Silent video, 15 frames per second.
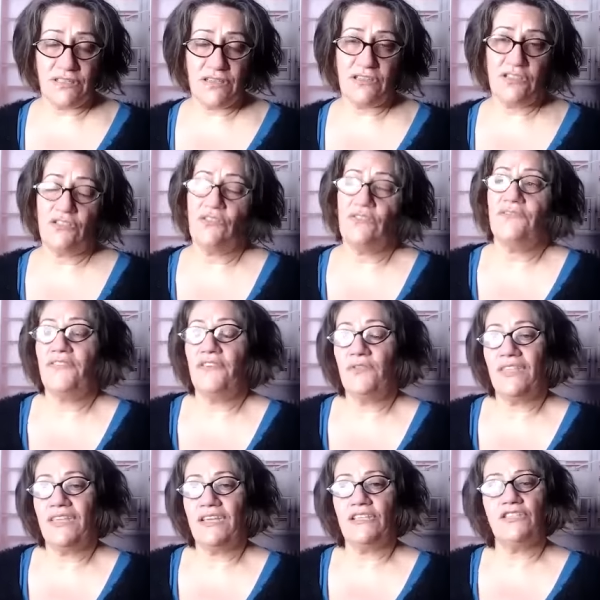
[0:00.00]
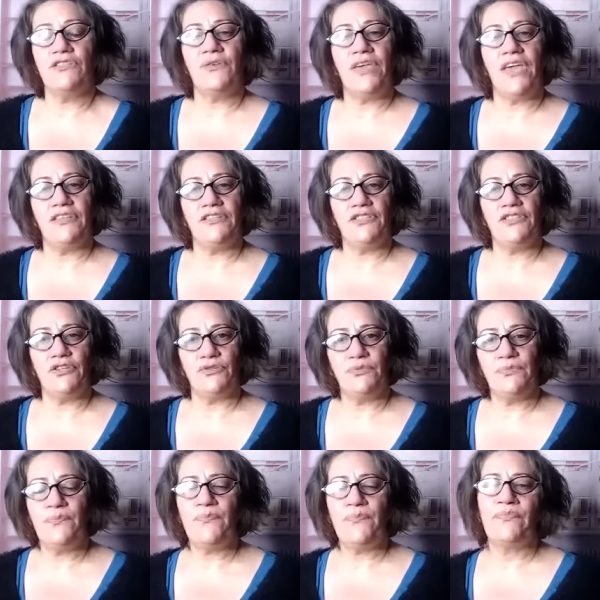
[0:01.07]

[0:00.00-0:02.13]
So a few things you can do